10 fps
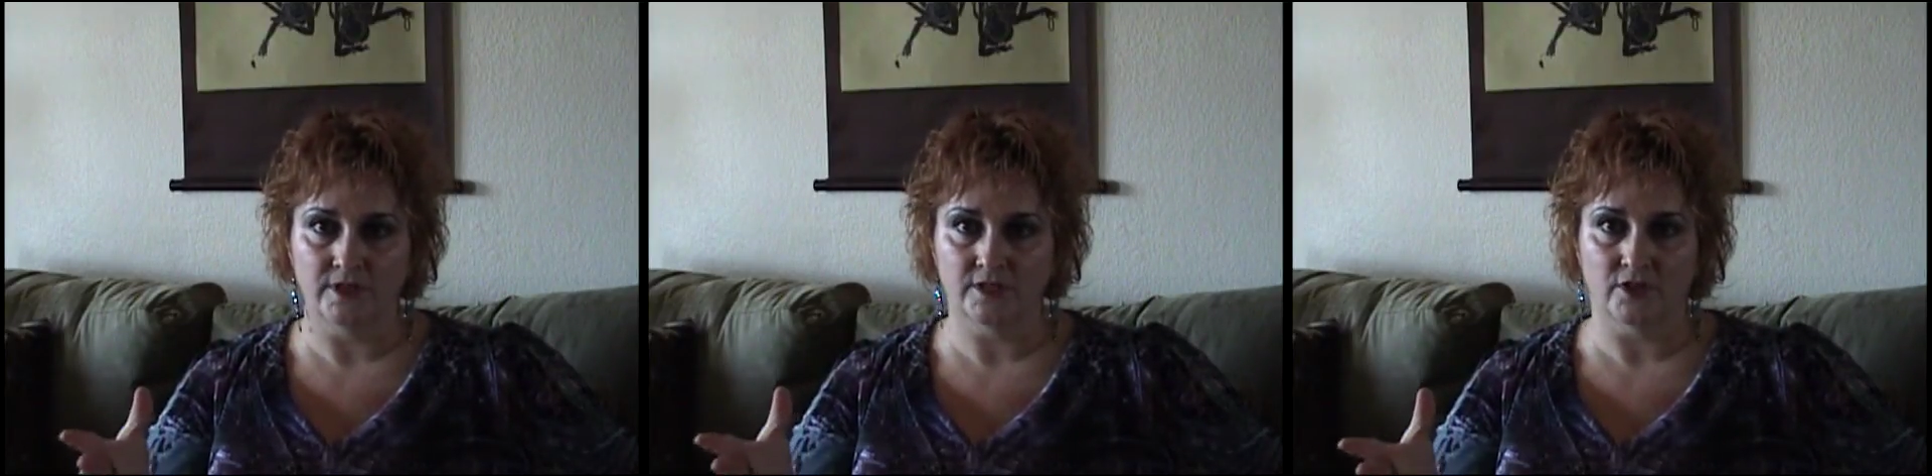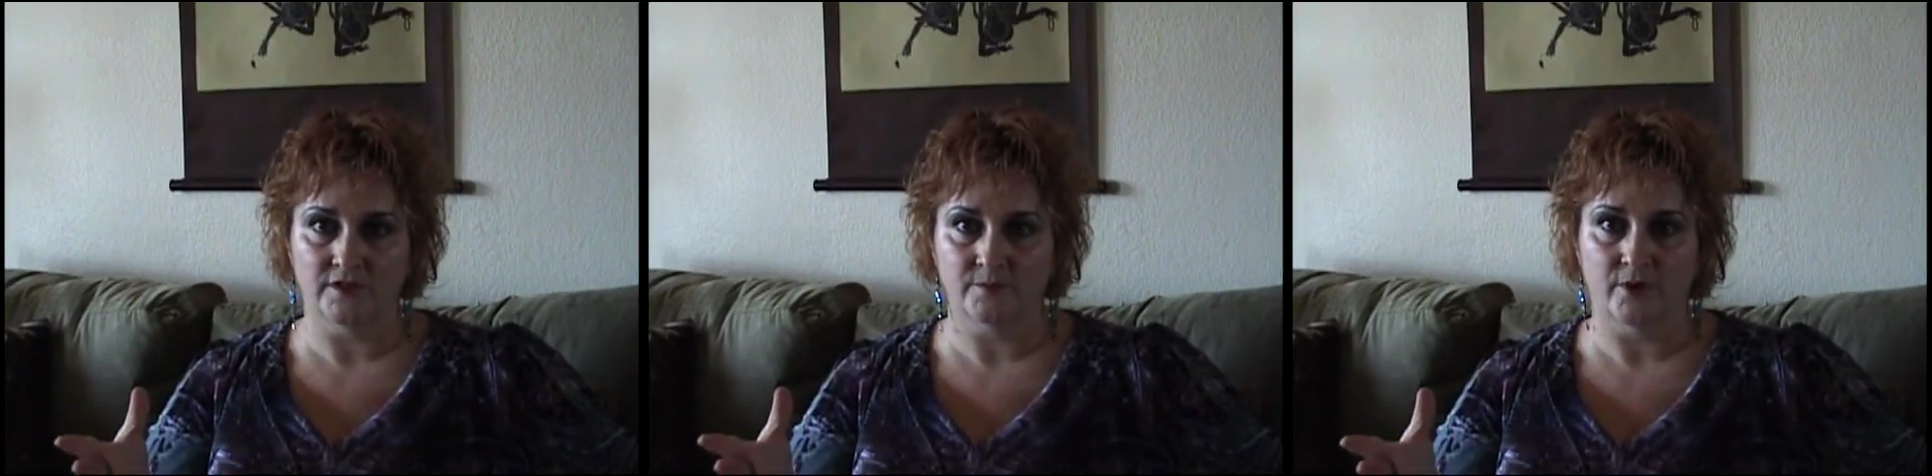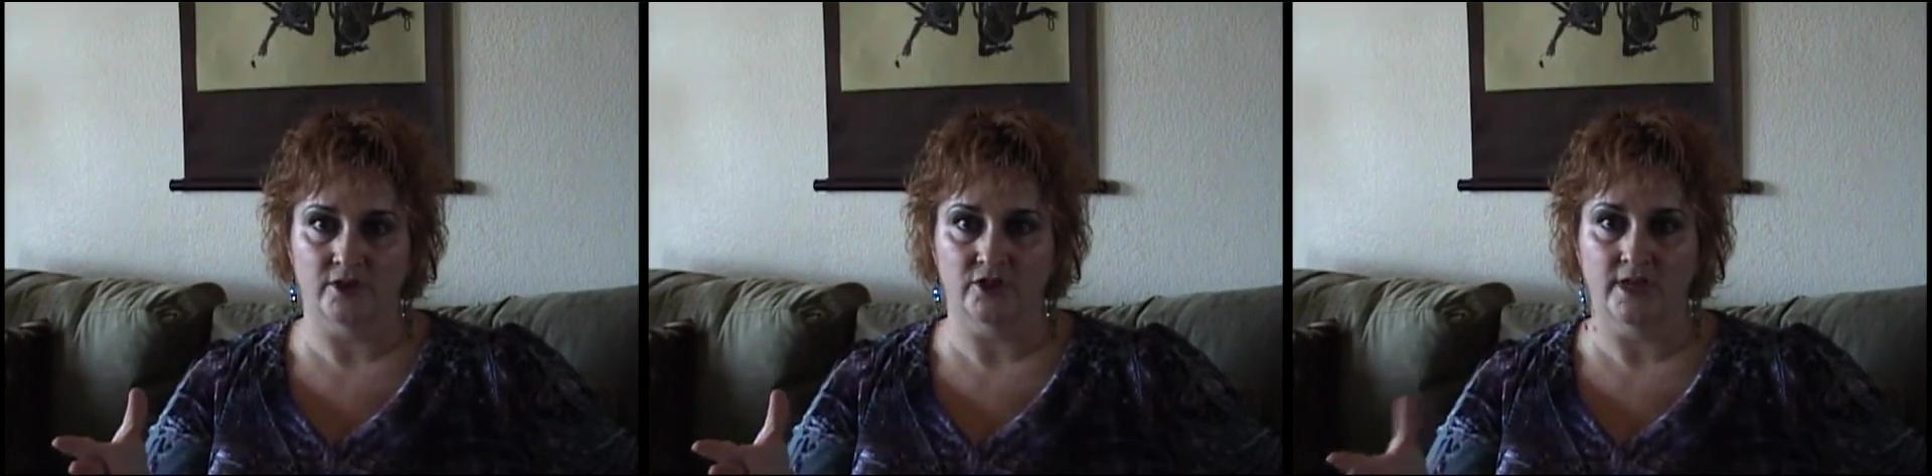service
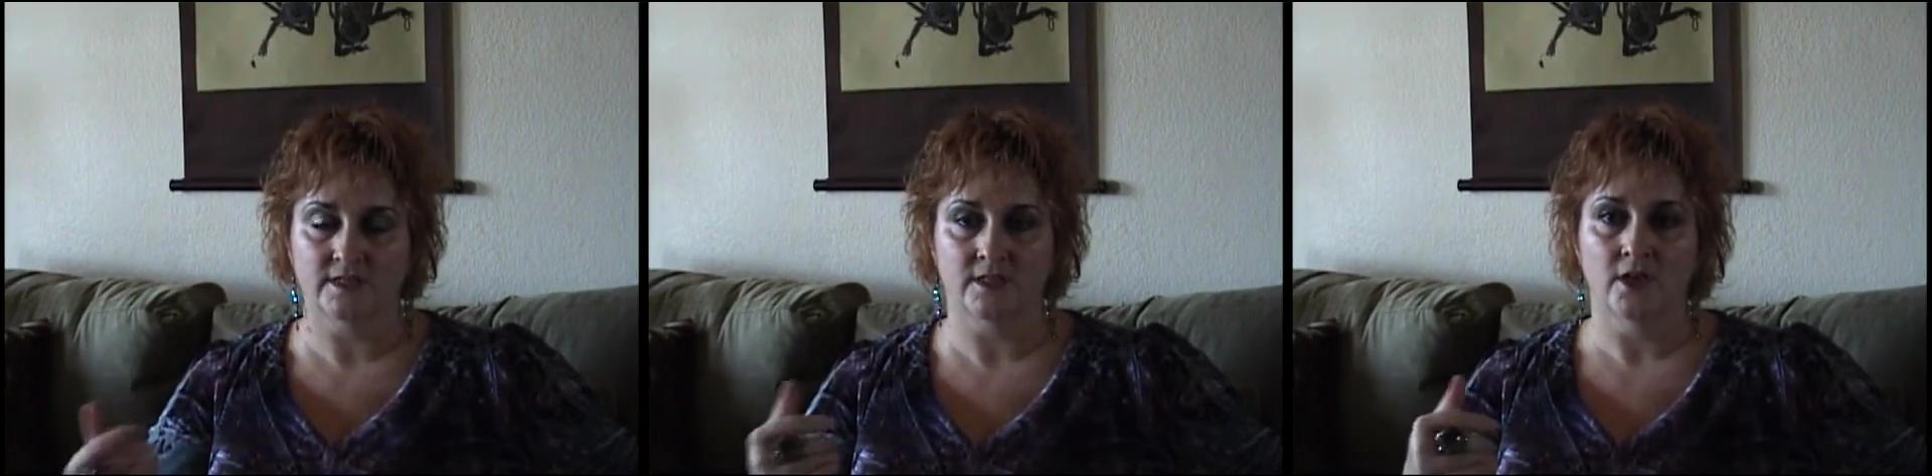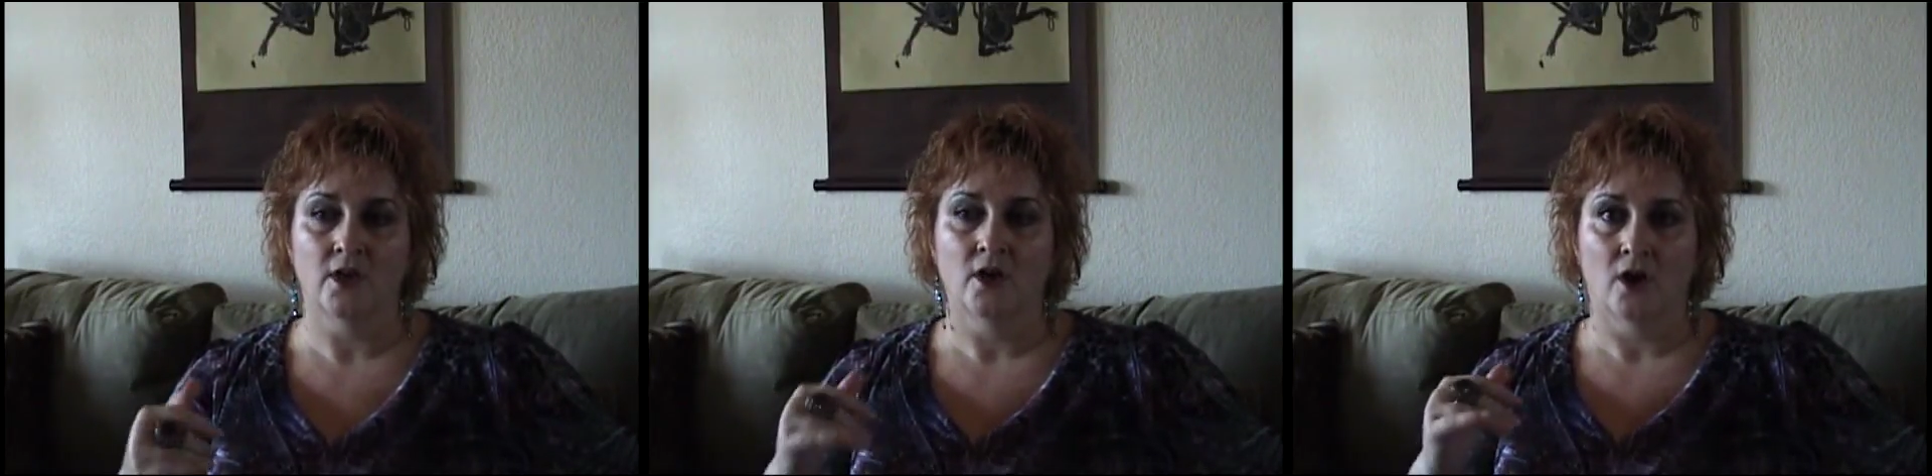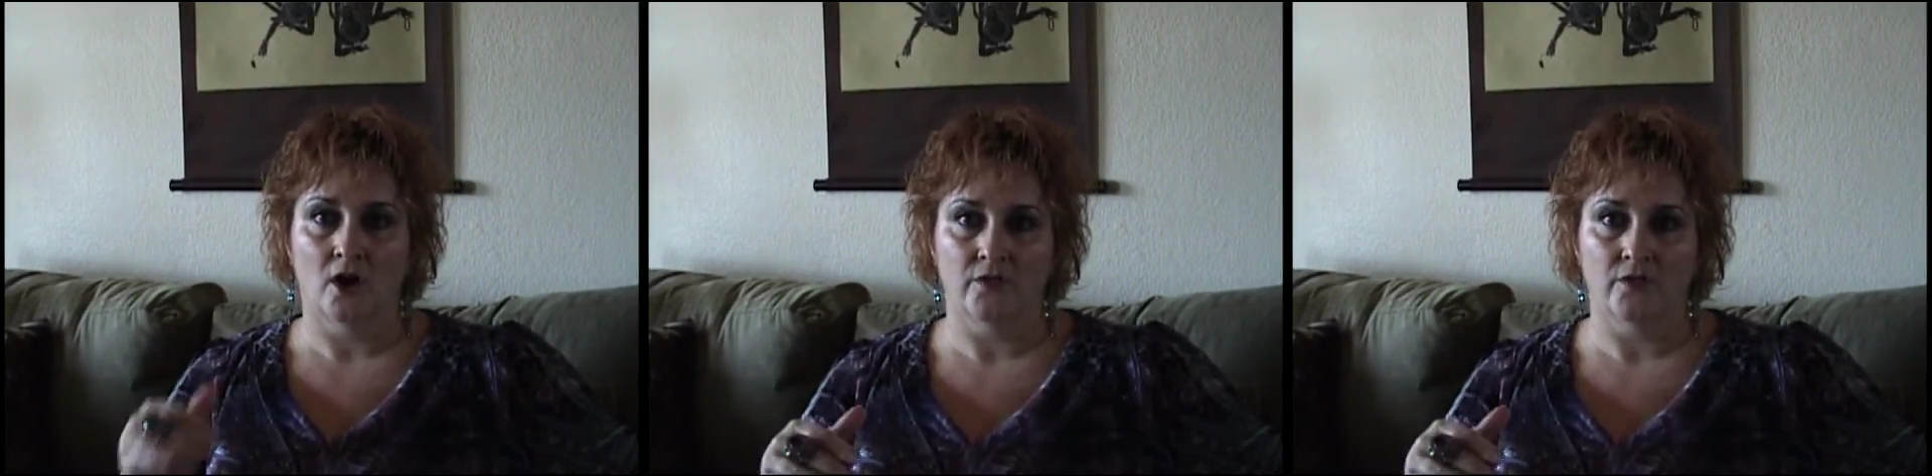projects are